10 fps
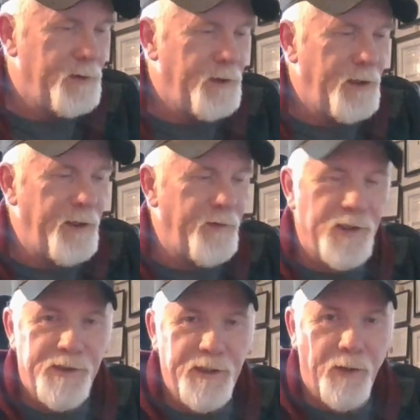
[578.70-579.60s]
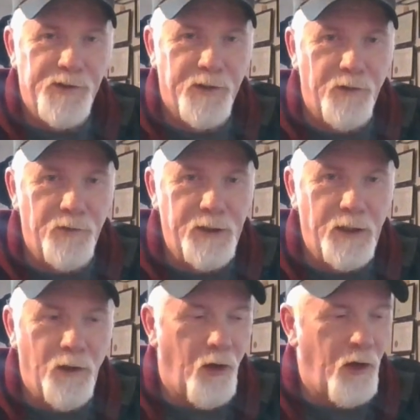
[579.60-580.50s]
And there it is. Now it's currently
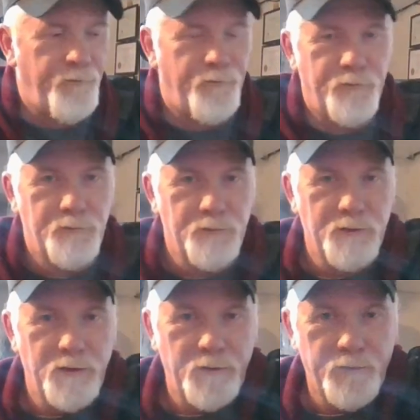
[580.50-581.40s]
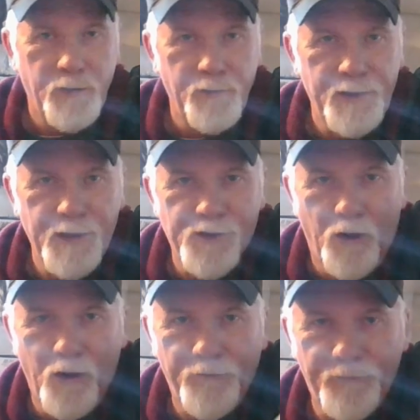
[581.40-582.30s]
in off. Currently it's
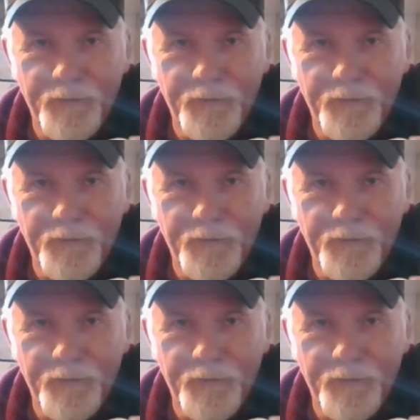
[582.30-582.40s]
off.